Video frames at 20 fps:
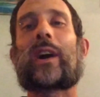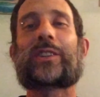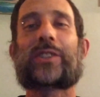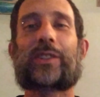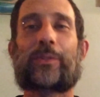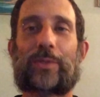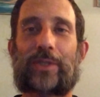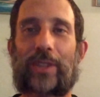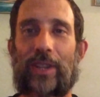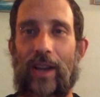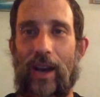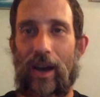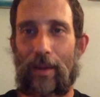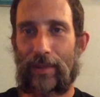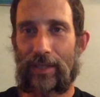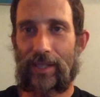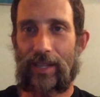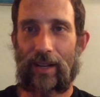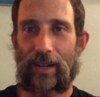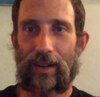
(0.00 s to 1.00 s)
watched it with the
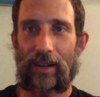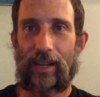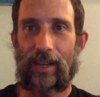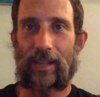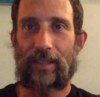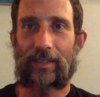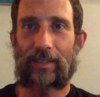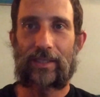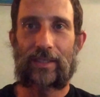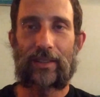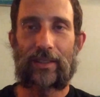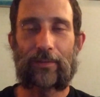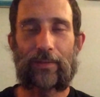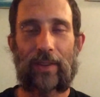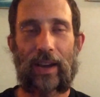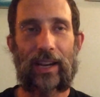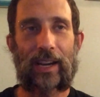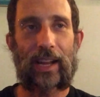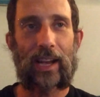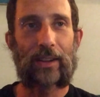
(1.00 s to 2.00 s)
commentary to
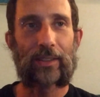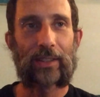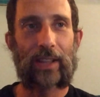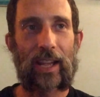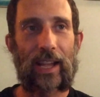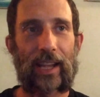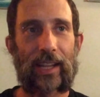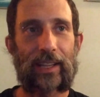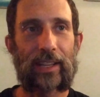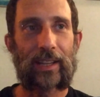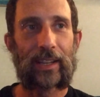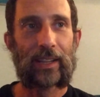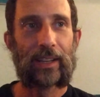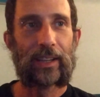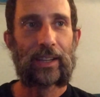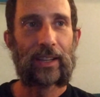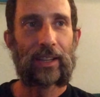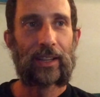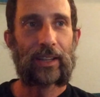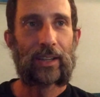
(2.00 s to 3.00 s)
find out, like,
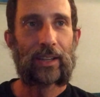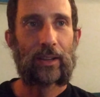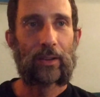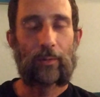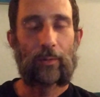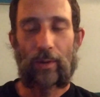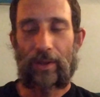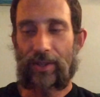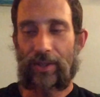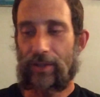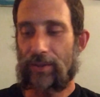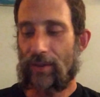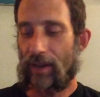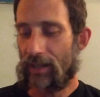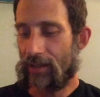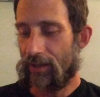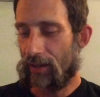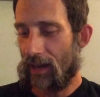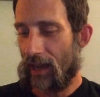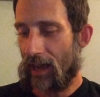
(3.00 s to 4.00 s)
what the
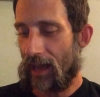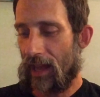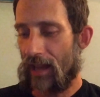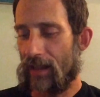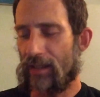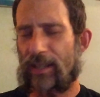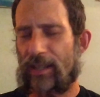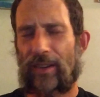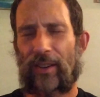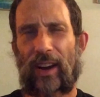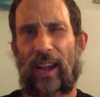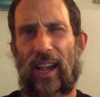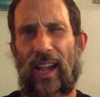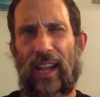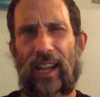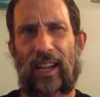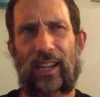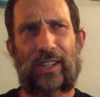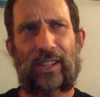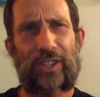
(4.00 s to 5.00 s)
director, Alexander
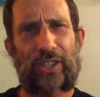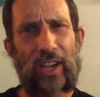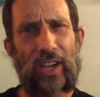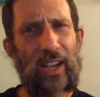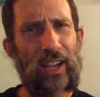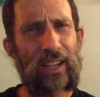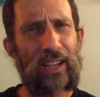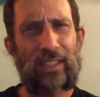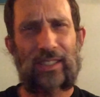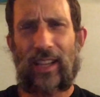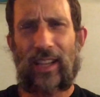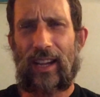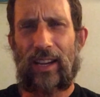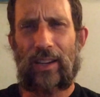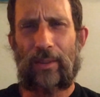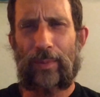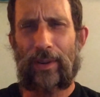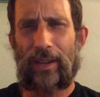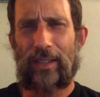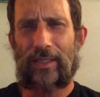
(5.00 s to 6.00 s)
Aja, is that
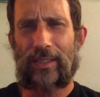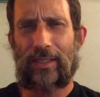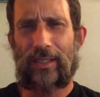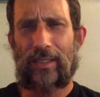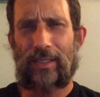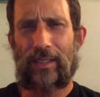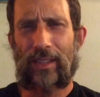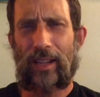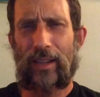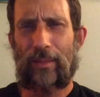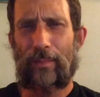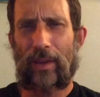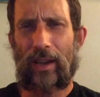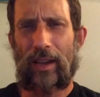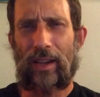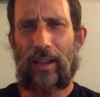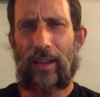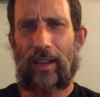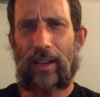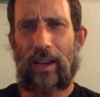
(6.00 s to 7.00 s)
how he pronounces his name?
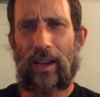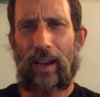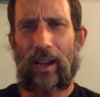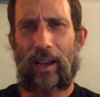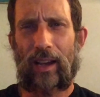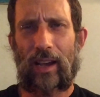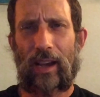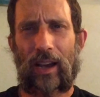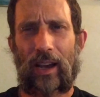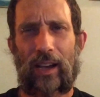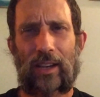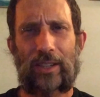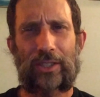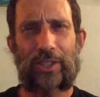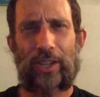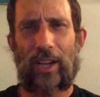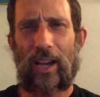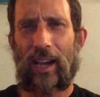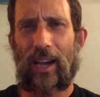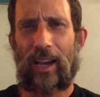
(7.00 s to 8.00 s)

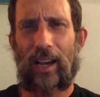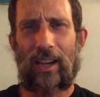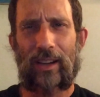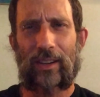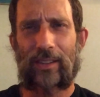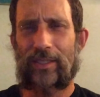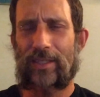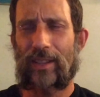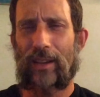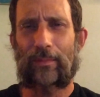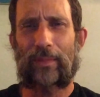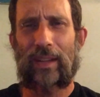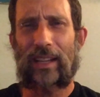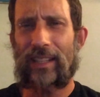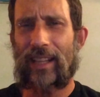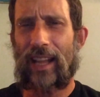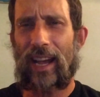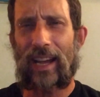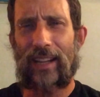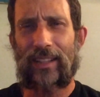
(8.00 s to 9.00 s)
Aja or something
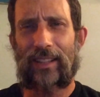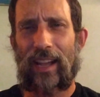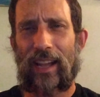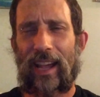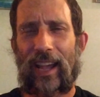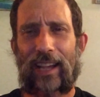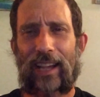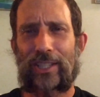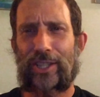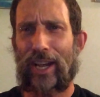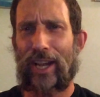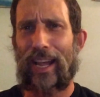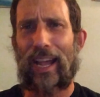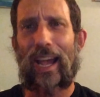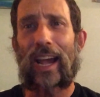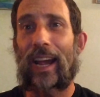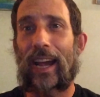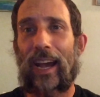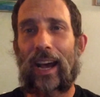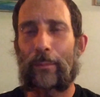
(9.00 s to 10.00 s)
like that. The
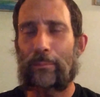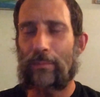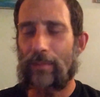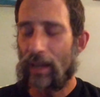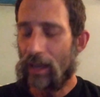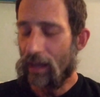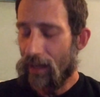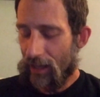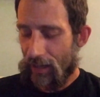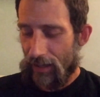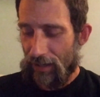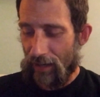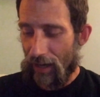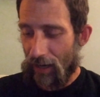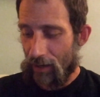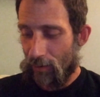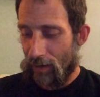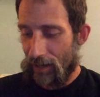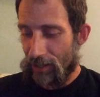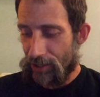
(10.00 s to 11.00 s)
AJA. I'm
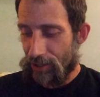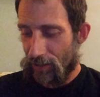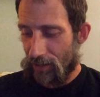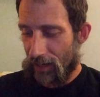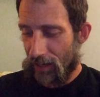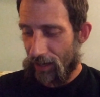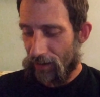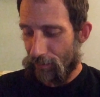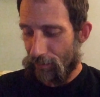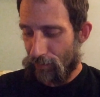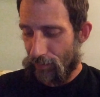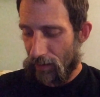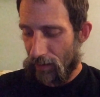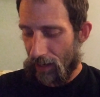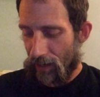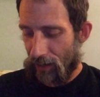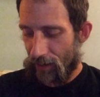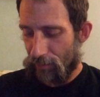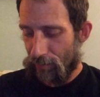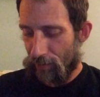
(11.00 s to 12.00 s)
not quite sure
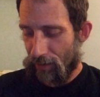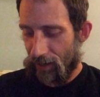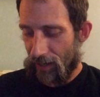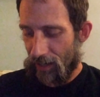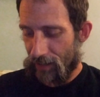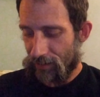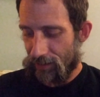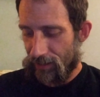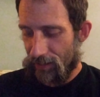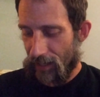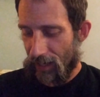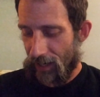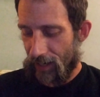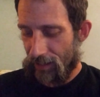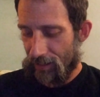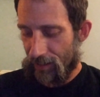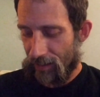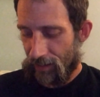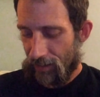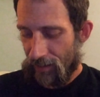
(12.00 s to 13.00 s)
how to pronounce
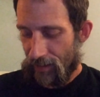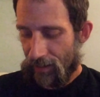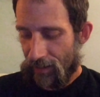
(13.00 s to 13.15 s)
that.